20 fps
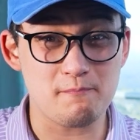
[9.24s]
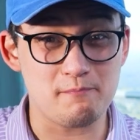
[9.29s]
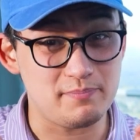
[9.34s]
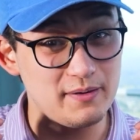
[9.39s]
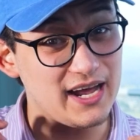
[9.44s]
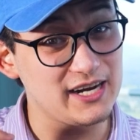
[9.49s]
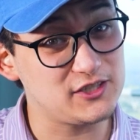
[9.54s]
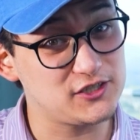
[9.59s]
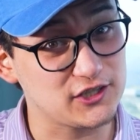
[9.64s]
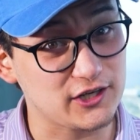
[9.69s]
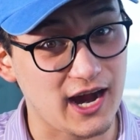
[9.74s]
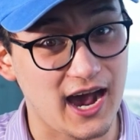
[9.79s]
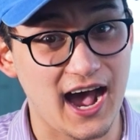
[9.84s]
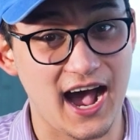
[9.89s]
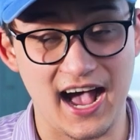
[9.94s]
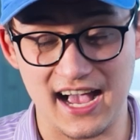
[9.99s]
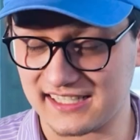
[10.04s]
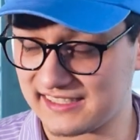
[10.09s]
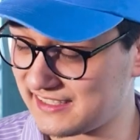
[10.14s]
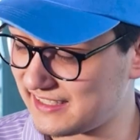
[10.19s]
bet your
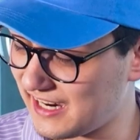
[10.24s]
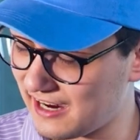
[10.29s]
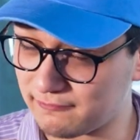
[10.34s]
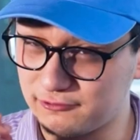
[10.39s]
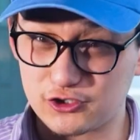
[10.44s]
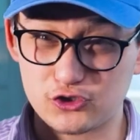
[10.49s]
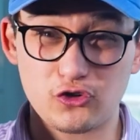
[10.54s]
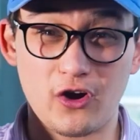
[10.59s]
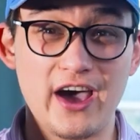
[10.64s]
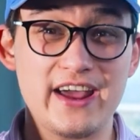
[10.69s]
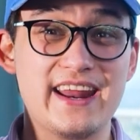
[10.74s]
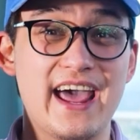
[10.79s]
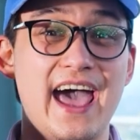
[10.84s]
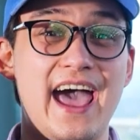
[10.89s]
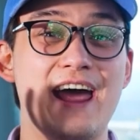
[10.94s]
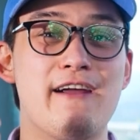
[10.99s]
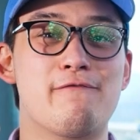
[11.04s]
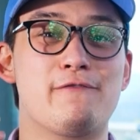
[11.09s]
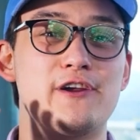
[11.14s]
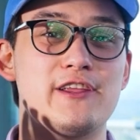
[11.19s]
ass that I've tried
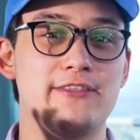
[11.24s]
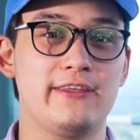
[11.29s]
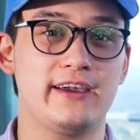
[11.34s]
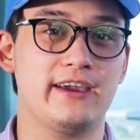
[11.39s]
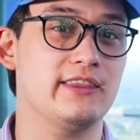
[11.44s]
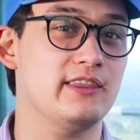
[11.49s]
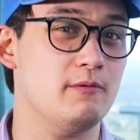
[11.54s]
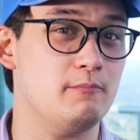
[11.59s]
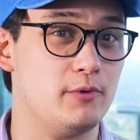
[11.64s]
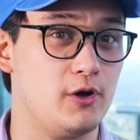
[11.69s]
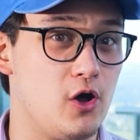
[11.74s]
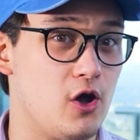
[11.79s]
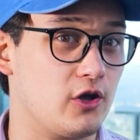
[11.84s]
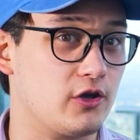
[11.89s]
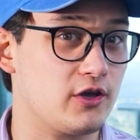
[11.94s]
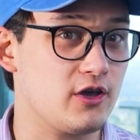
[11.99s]
everything in the book.